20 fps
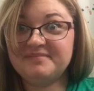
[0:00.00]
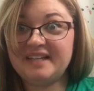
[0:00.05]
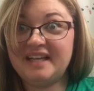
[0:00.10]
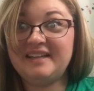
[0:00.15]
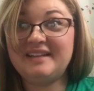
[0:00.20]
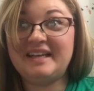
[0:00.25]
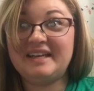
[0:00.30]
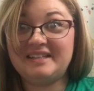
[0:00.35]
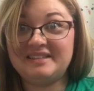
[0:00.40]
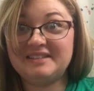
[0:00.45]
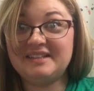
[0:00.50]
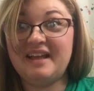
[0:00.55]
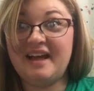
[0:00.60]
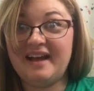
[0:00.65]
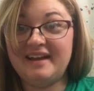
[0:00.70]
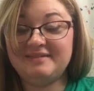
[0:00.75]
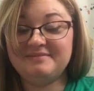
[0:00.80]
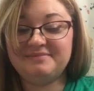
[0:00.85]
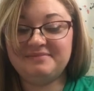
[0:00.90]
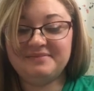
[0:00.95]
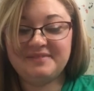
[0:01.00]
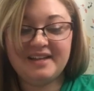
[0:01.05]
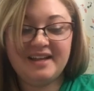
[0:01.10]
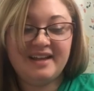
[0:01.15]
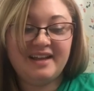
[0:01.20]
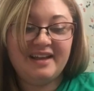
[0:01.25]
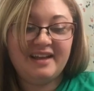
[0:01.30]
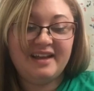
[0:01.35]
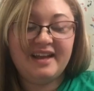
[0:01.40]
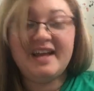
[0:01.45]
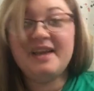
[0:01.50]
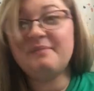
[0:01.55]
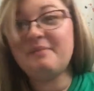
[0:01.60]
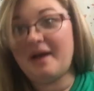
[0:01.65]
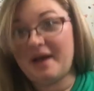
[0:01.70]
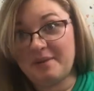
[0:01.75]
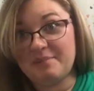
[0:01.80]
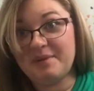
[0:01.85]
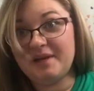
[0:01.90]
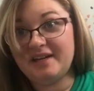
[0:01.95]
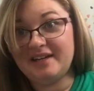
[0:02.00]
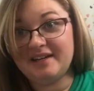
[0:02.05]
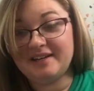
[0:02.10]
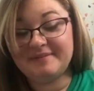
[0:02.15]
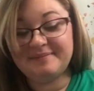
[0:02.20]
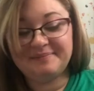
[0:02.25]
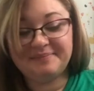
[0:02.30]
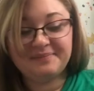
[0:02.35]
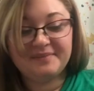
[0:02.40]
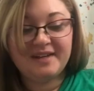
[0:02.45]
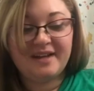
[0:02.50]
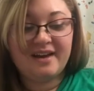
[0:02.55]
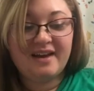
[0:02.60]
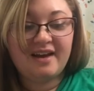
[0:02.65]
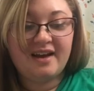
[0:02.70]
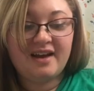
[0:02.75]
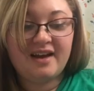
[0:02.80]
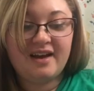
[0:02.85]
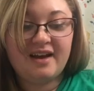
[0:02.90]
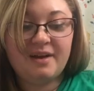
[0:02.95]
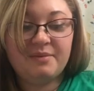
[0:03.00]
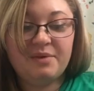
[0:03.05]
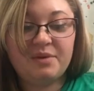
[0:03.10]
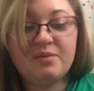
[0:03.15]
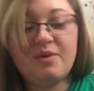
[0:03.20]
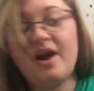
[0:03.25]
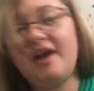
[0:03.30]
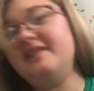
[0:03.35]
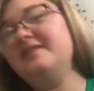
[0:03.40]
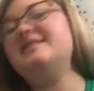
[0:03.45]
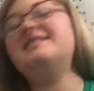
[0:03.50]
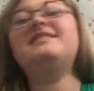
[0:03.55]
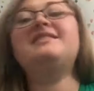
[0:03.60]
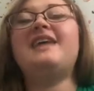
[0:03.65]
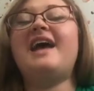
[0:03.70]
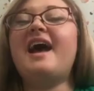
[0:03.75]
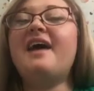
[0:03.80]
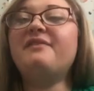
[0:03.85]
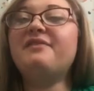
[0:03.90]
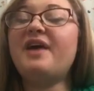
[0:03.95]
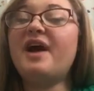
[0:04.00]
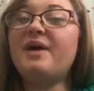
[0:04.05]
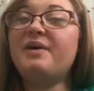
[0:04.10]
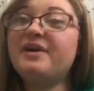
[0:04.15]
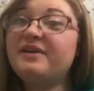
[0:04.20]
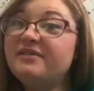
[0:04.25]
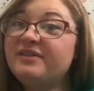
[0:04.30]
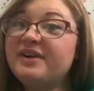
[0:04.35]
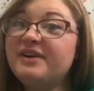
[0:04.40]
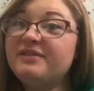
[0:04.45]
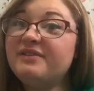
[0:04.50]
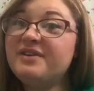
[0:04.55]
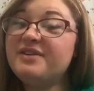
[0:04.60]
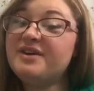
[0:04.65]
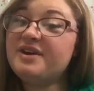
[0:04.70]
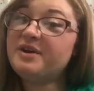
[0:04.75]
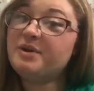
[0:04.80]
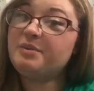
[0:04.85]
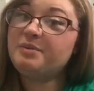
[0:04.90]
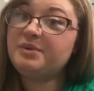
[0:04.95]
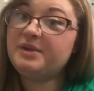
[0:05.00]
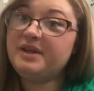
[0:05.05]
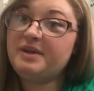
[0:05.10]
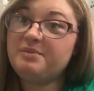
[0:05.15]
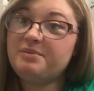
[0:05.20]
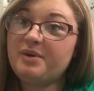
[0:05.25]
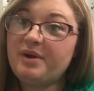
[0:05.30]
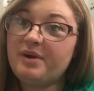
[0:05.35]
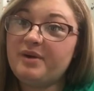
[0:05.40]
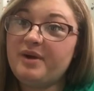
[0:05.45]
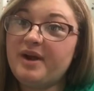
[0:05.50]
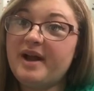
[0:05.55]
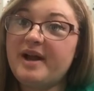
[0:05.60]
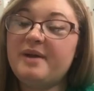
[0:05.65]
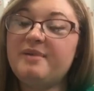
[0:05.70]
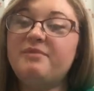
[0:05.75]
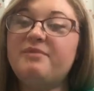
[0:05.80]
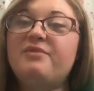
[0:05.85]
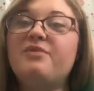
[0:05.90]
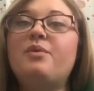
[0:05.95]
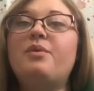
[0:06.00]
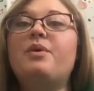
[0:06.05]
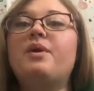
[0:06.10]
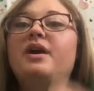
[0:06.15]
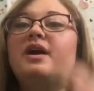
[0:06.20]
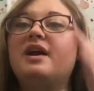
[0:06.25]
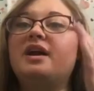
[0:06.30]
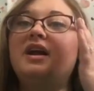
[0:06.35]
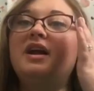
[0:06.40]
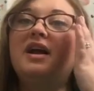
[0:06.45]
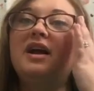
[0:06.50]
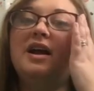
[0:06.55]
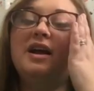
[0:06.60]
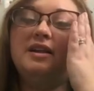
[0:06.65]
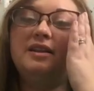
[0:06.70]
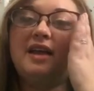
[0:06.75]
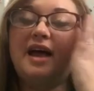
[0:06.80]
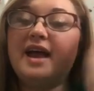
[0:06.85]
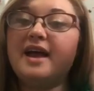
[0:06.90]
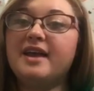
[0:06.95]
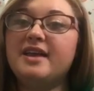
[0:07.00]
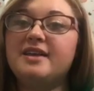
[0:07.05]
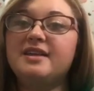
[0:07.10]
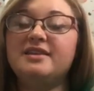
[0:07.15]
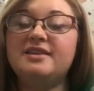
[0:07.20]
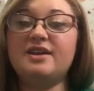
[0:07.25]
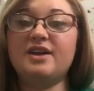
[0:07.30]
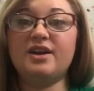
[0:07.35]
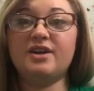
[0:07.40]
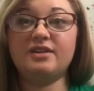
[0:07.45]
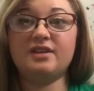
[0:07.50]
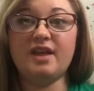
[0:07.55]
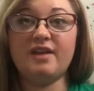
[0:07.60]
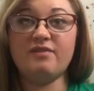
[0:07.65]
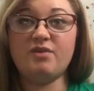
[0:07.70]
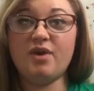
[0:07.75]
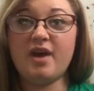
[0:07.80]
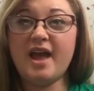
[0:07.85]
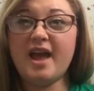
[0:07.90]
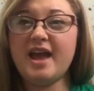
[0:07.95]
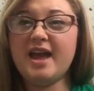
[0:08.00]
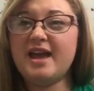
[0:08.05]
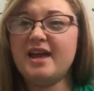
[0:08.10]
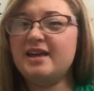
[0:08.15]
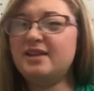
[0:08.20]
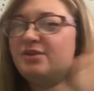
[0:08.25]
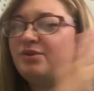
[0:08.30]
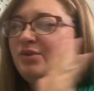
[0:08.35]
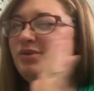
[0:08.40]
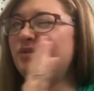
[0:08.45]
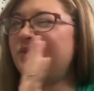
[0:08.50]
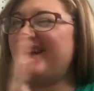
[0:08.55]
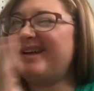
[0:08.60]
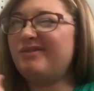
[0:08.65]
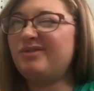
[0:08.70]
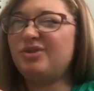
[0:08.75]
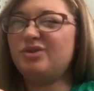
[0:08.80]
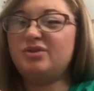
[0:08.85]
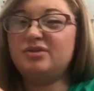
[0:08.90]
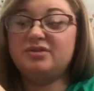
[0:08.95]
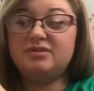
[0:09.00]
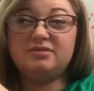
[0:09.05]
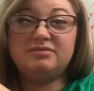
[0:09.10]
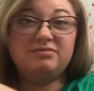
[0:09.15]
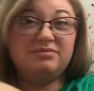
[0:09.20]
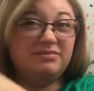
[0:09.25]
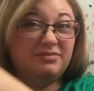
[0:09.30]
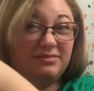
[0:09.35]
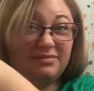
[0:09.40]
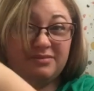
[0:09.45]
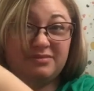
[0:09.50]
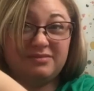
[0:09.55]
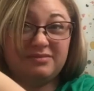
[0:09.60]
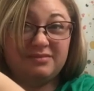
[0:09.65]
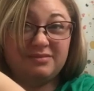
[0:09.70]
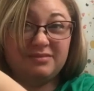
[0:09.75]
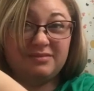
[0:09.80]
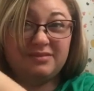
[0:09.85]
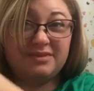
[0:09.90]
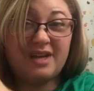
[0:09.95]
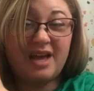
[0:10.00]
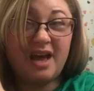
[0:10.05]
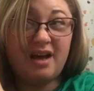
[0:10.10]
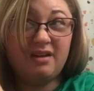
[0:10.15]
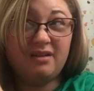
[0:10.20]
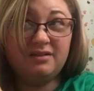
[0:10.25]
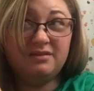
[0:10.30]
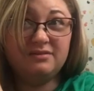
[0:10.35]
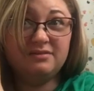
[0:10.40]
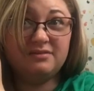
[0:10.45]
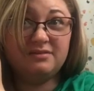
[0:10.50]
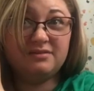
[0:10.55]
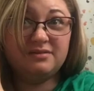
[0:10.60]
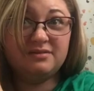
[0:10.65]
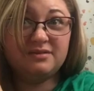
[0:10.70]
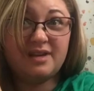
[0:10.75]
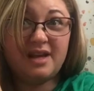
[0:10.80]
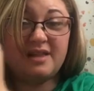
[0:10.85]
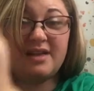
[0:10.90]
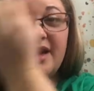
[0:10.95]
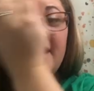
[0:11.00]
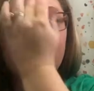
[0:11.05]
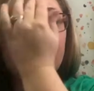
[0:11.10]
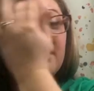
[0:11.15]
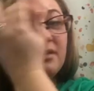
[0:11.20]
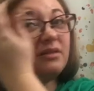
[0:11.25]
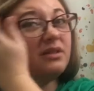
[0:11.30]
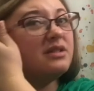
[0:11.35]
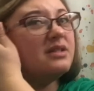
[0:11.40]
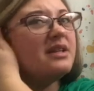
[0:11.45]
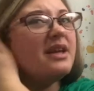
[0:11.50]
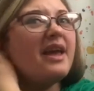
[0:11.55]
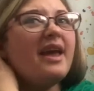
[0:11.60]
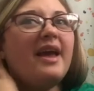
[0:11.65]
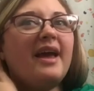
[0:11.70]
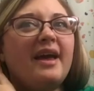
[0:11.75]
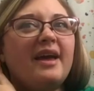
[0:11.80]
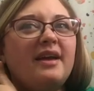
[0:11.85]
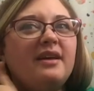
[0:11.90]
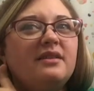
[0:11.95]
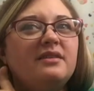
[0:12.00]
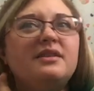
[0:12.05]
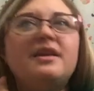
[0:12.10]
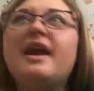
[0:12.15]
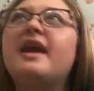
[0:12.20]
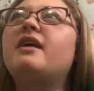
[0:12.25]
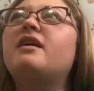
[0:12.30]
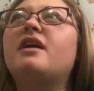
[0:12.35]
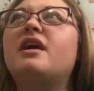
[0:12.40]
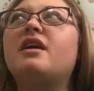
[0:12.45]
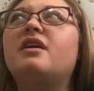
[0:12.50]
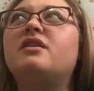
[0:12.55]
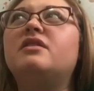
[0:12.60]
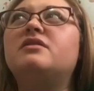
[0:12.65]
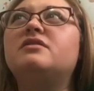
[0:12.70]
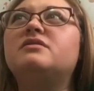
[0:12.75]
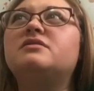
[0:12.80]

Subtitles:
Like, it's a lot, in my opinion. Rod and Staff, however, for their complete program for like their level A through level L, I think, or is it K? K or L?